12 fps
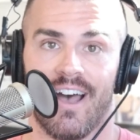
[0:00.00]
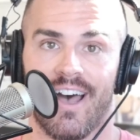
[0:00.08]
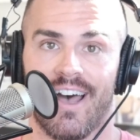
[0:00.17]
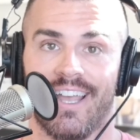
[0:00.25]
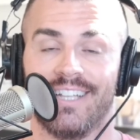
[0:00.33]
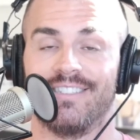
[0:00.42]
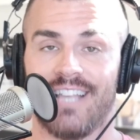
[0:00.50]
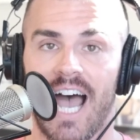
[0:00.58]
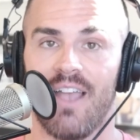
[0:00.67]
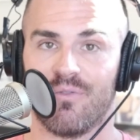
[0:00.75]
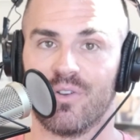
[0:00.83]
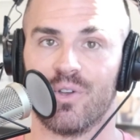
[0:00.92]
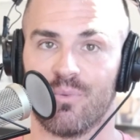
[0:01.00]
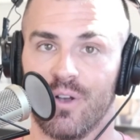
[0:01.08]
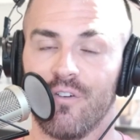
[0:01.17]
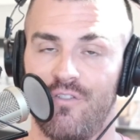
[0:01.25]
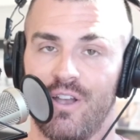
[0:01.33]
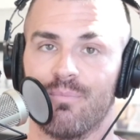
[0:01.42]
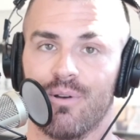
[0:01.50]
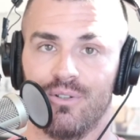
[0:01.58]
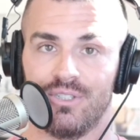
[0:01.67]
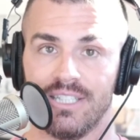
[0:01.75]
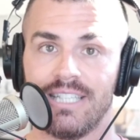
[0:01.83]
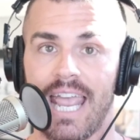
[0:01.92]
it's time for the real fit pros
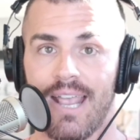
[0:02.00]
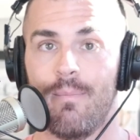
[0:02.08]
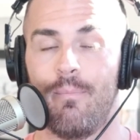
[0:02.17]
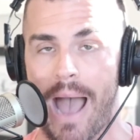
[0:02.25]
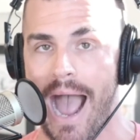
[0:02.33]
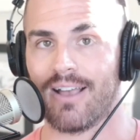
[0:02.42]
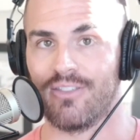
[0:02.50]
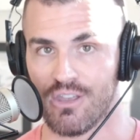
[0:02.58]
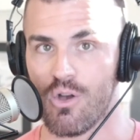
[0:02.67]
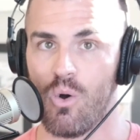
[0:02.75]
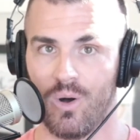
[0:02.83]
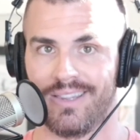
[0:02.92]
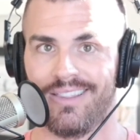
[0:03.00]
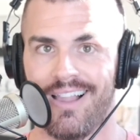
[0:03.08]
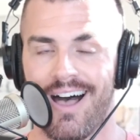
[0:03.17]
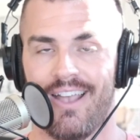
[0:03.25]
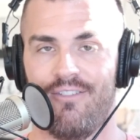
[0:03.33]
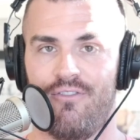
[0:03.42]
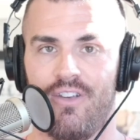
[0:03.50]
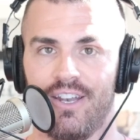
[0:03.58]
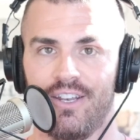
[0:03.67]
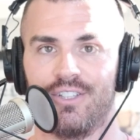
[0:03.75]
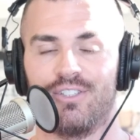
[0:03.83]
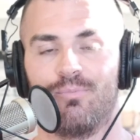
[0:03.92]
to take back the online
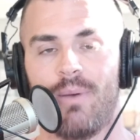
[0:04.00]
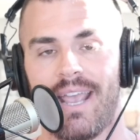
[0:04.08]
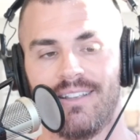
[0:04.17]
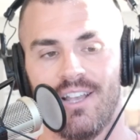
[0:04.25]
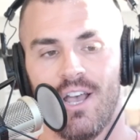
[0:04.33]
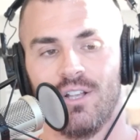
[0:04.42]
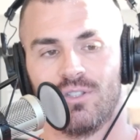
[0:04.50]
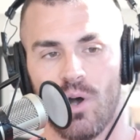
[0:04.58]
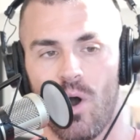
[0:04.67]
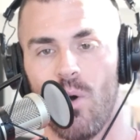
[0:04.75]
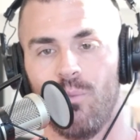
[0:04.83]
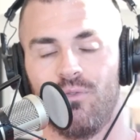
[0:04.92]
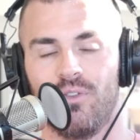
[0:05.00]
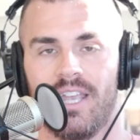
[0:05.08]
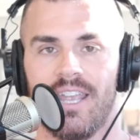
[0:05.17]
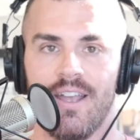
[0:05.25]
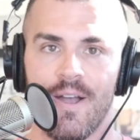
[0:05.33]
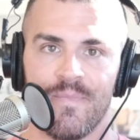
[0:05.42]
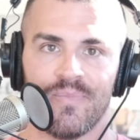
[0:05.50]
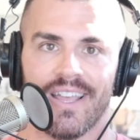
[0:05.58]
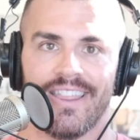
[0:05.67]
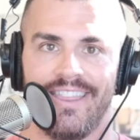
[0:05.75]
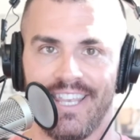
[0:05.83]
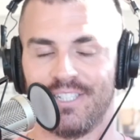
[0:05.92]
fitness space. So hopefully
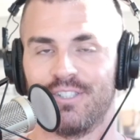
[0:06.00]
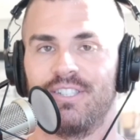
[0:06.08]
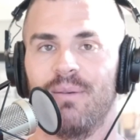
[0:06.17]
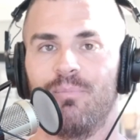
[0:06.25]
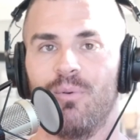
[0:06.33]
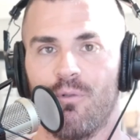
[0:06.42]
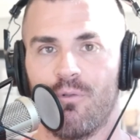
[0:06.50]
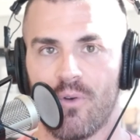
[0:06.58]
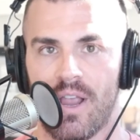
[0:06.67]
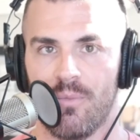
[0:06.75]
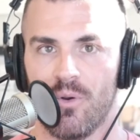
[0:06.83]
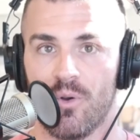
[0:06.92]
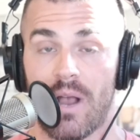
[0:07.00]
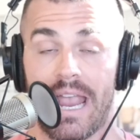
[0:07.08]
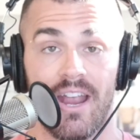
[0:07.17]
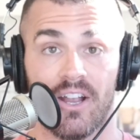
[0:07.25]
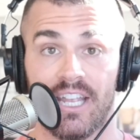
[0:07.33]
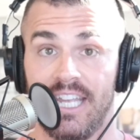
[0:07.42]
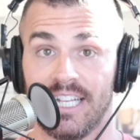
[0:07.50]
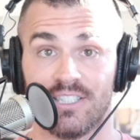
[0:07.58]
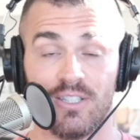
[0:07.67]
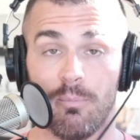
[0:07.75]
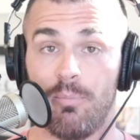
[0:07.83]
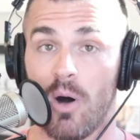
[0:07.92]
this simple framework right here gets
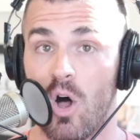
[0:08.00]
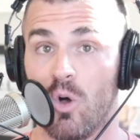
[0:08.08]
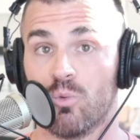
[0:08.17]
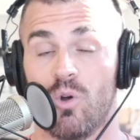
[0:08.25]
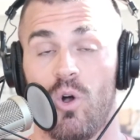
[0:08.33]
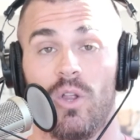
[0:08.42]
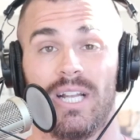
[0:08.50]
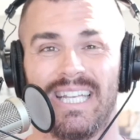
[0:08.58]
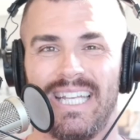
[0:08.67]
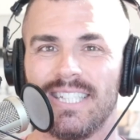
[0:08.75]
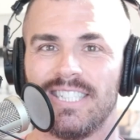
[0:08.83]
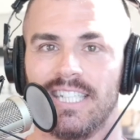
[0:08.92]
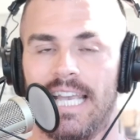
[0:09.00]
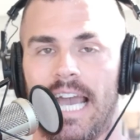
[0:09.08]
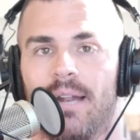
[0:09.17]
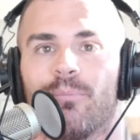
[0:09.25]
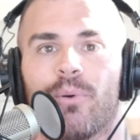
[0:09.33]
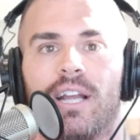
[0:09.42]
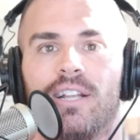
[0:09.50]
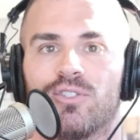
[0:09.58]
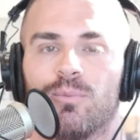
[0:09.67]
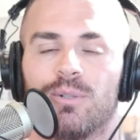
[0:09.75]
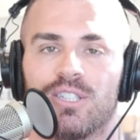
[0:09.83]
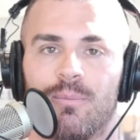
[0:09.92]
the ball rolling, gets you kind of
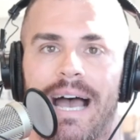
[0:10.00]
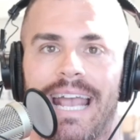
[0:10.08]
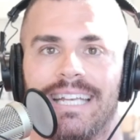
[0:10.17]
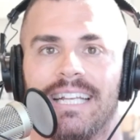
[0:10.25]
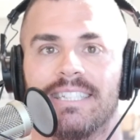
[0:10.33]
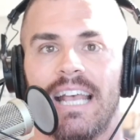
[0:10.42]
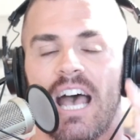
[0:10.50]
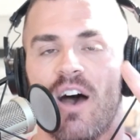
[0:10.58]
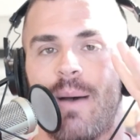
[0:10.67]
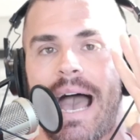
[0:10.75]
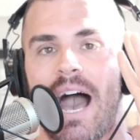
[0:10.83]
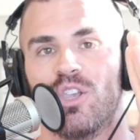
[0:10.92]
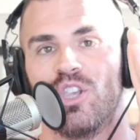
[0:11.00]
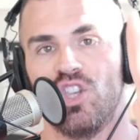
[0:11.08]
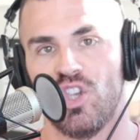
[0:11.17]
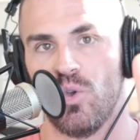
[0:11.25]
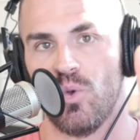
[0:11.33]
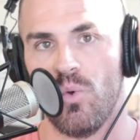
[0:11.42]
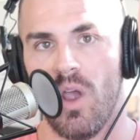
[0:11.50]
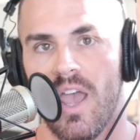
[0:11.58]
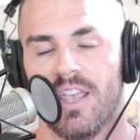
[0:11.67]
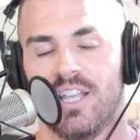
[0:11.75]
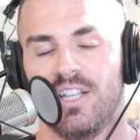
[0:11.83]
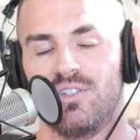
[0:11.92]
brainstorming some ideas of how you
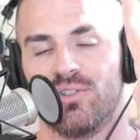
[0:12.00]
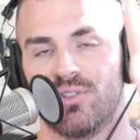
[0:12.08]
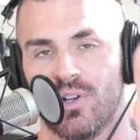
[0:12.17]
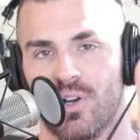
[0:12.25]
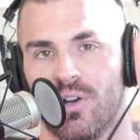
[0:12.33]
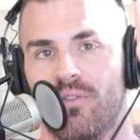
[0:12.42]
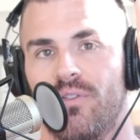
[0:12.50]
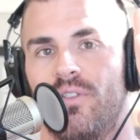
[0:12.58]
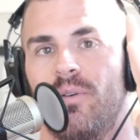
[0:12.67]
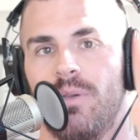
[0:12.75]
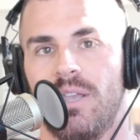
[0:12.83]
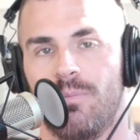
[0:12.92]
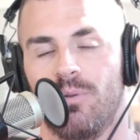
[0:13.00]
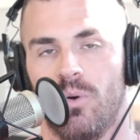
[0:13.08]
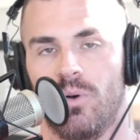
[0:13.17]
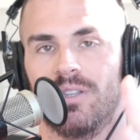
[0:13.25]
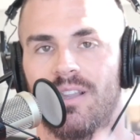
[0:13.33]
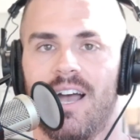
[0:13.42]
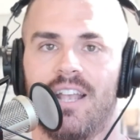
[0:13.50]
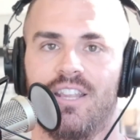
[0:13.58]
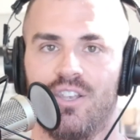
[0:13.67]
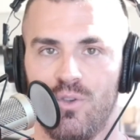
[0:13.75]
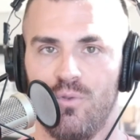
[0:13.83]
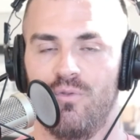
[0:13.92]
can serve the people online
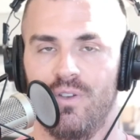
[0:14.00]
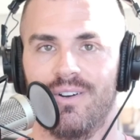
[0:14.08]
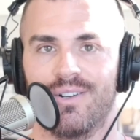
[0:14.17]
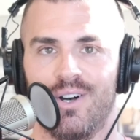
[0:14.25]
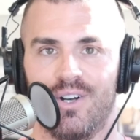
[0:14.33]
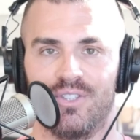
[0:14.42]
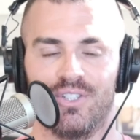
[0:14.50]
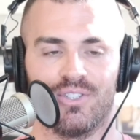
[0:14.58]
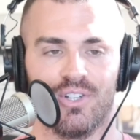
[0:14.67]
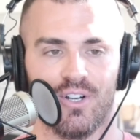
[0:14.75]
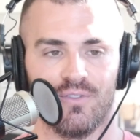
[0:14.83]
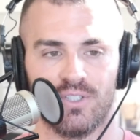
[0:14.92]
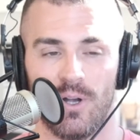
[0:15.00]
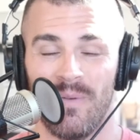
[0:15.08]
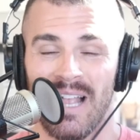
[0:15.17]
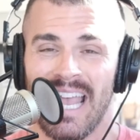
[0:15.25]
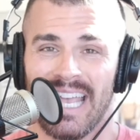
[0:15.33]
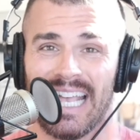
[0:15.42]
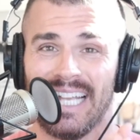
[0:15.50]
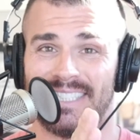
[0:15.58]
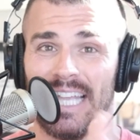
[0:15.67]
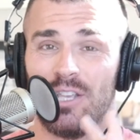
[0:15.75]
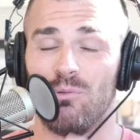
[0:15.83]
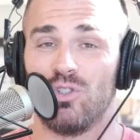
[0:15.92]
that you feel called to serve. So guys,
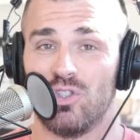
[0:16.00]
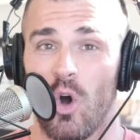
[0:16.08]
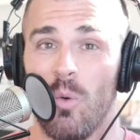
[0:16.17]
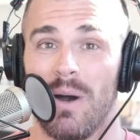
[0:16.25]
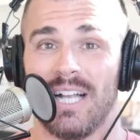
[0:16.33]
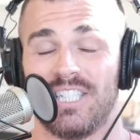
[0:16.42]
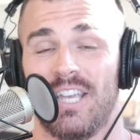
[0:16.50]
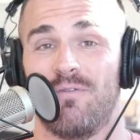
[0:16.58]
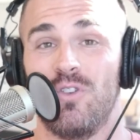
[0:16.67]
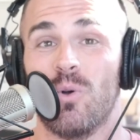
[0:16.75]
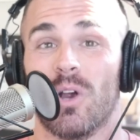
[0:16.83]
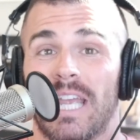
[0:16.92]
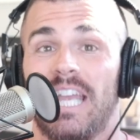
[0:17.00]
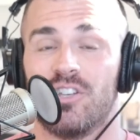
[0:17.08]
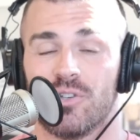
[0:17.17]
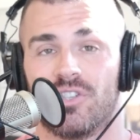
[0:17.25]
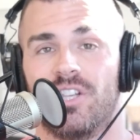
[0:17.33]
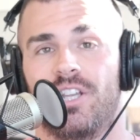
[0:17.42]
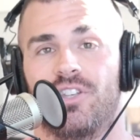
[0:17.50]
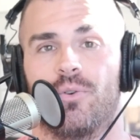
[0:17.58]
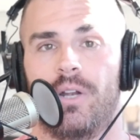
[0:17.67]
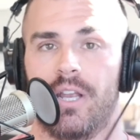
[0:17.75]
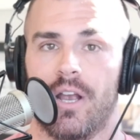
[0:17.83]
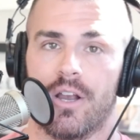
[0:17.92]
thank you so much. If you are interested in
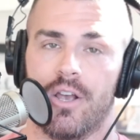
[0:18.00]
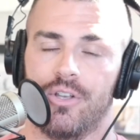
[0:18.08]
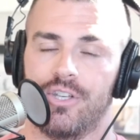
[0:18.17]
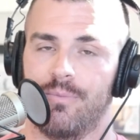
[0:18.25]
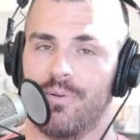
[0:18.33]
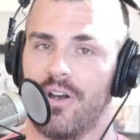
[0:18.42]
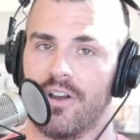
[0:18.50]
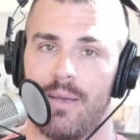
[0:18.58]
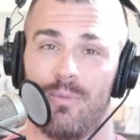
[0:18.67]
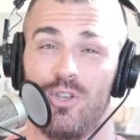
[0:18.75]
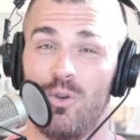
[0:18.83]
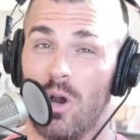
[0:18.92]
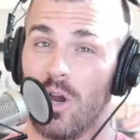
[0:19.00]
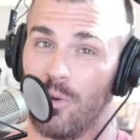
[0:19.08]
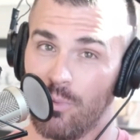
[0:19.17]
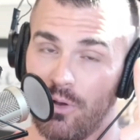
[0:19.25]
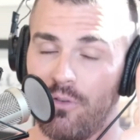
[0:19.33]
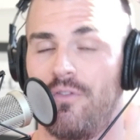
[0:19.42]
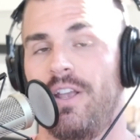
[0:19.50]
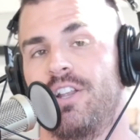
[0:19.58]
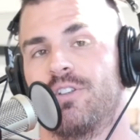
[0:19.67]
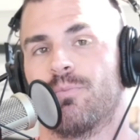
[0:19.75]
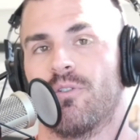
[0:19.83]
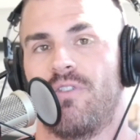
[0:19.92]
joining our coaching program and you are a real
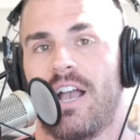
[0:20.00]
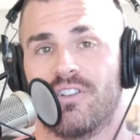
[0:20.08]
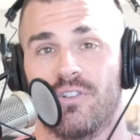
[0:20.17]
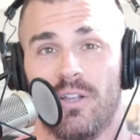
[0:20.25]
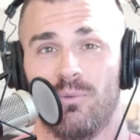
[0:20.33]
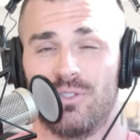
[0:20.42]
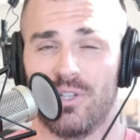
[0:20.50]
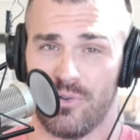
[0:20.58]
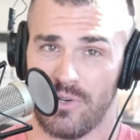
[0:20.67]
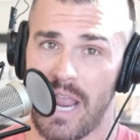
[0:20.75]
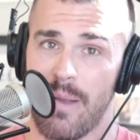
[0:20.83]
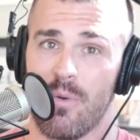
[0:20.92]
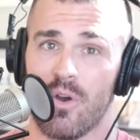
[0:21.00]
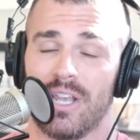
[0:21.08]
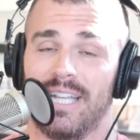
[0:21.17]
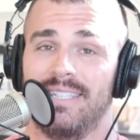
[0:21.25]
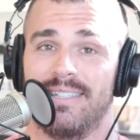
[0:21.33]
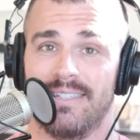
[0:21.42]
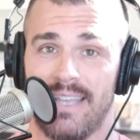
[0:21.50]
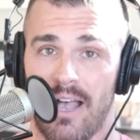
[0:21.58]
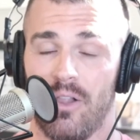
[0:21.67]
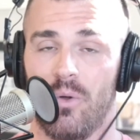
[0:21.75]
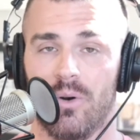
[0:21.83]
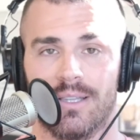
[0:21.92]
fitness professional that wants to create, market, and
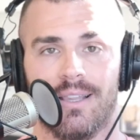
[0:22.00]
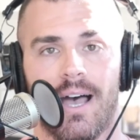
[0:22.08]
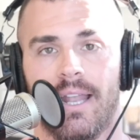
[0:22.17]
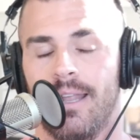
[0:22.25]
scale online,